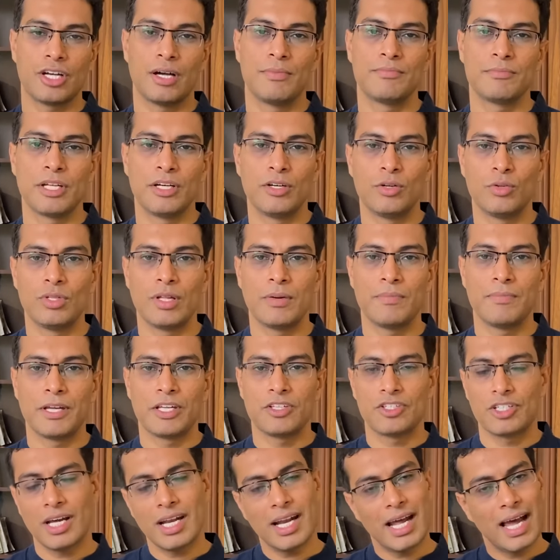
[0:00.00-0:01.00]
comes into the
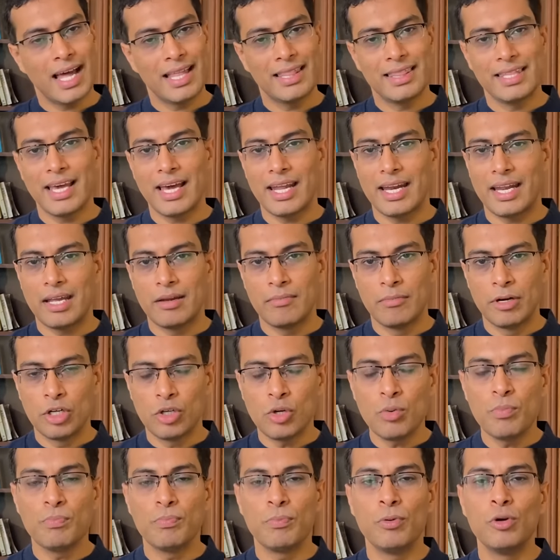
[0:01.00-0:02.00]
picture and they are able
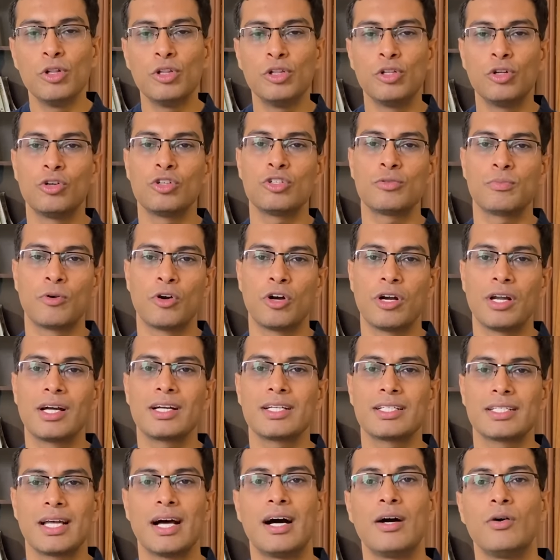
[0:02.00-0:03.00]
to pull those
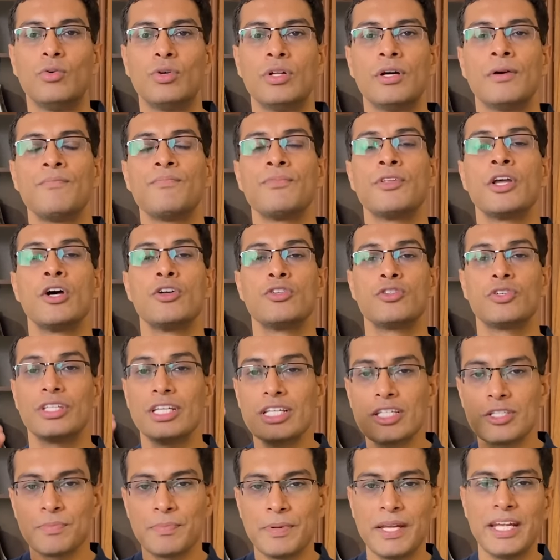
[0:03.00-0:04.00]
products out. So
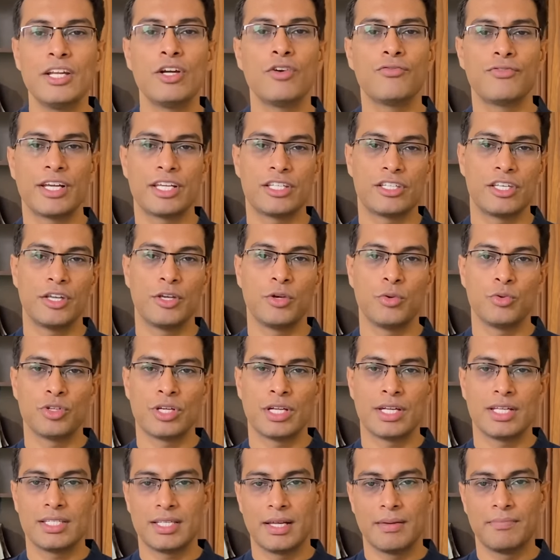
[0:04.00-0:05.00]
this speed of
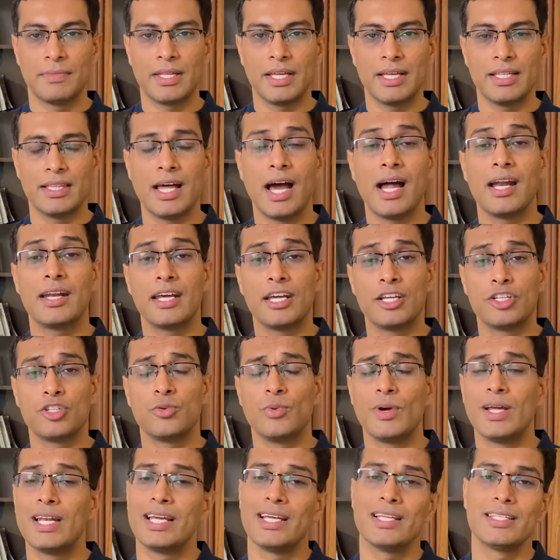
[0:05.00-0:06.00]
execution is something that
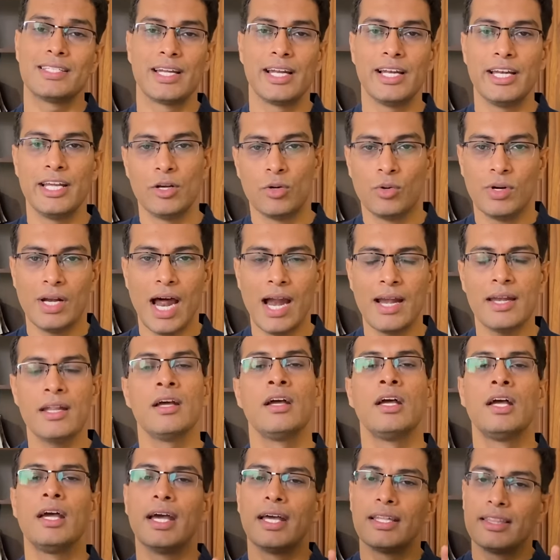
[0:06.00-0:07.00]
HUL is really good at,
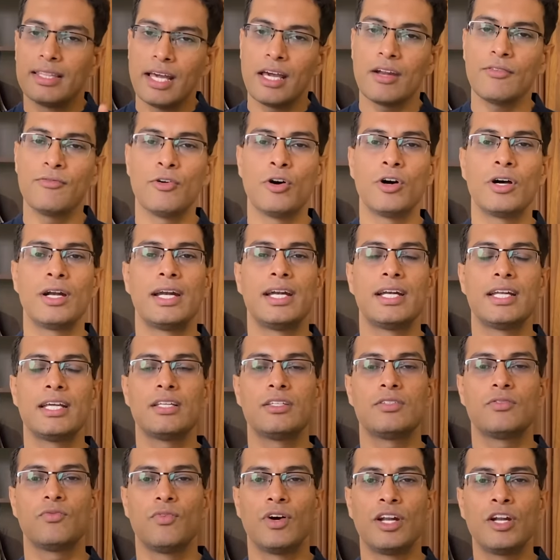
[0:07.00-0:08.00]
and therefore it
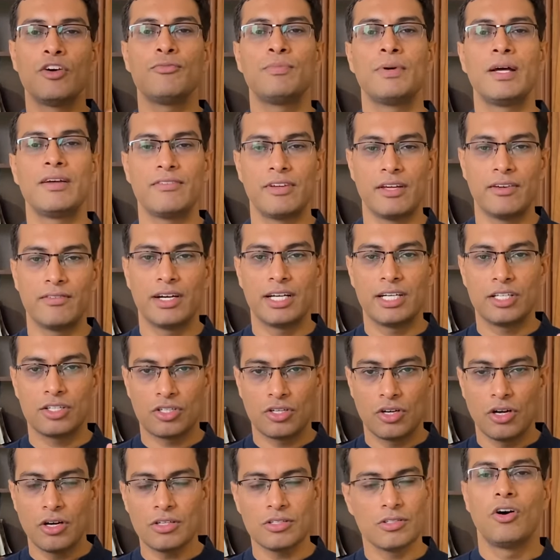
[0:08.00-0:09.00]
is one of my favorite
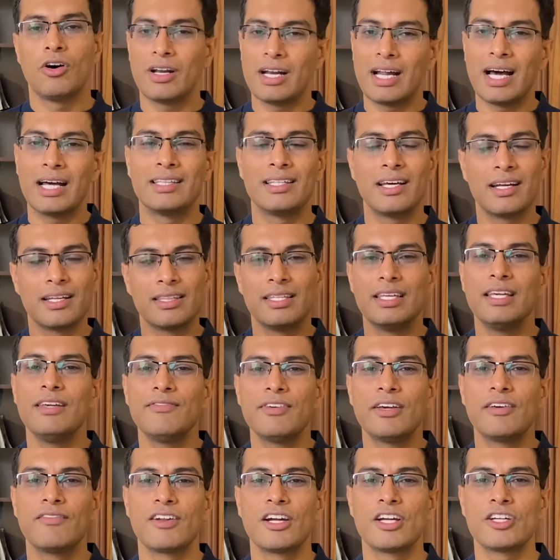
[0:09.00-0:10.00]
stocks, or rather the
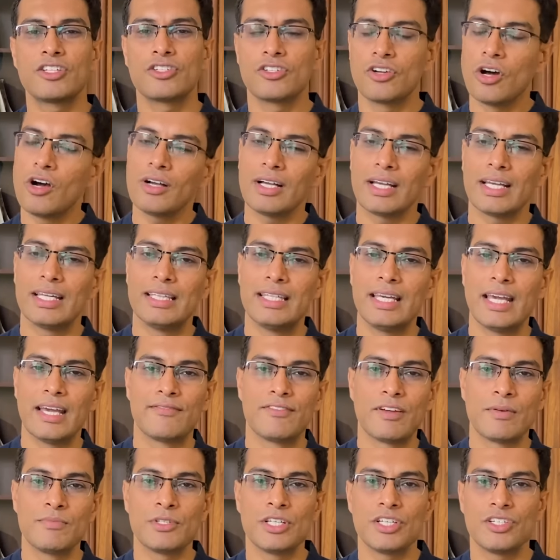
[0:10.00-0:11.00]
favorite stock in the
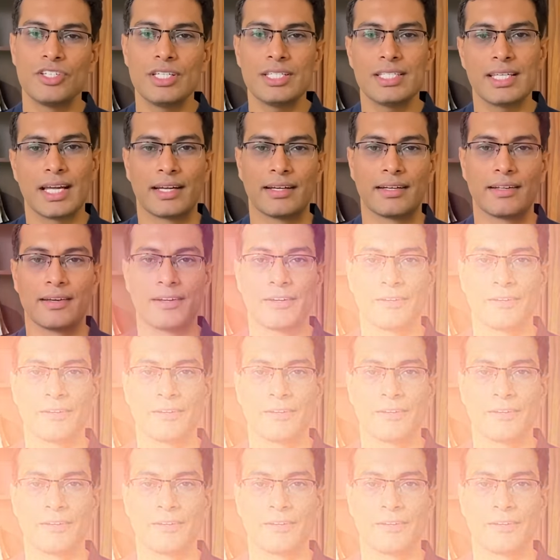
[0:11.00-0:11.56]
FMCG sector.